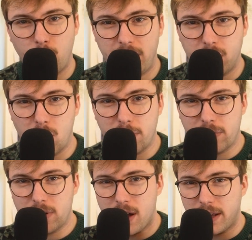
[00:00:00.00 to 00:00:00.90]
off,
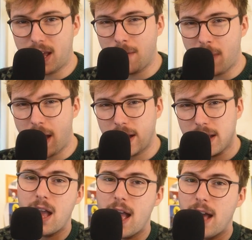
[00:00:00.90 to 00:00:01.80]
I came back
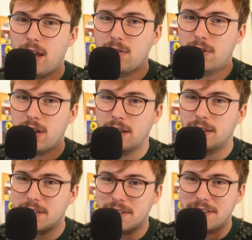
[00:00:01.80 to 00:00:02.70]
and I realised
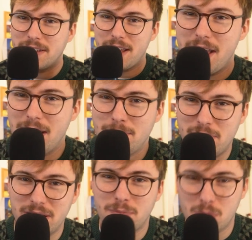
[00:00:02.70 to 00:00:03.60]
a big
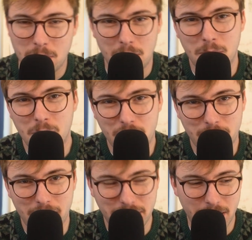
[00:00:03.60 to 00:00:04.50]
problem with my
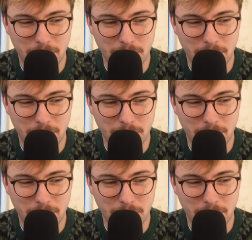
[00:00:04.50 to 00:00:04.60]
game.